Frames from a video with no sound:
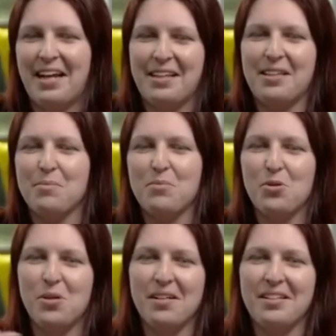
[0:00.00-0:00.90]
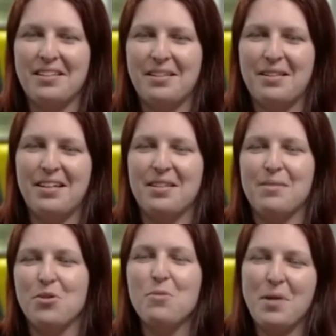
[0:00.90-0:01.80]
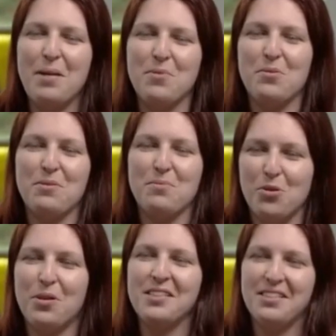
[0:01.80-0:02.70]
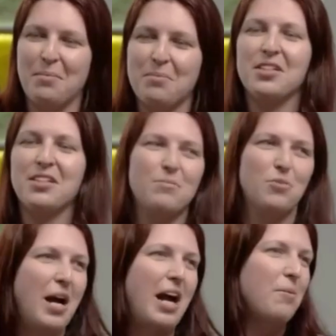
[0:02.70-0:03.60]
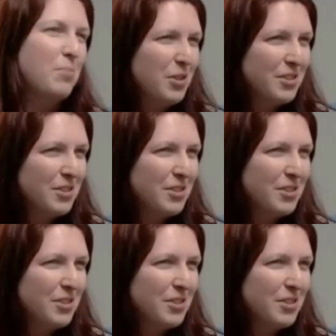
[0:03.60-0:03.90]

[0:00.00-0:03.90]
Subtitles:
The more people, the more consumption, the more output.